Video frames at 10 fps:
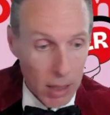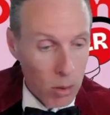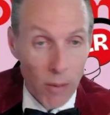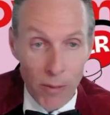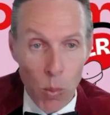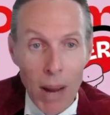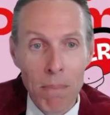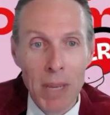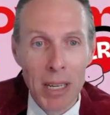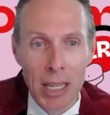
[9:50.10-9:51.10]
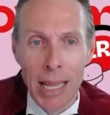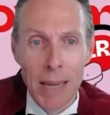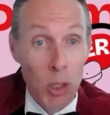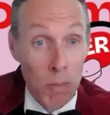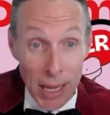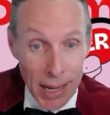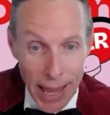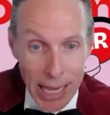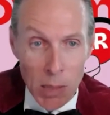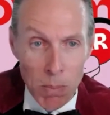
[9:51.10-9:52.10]
not for 1 minute, claim to be an
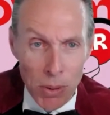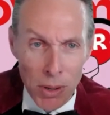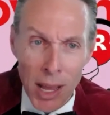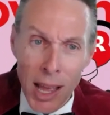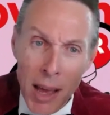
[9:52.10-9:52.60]
expert,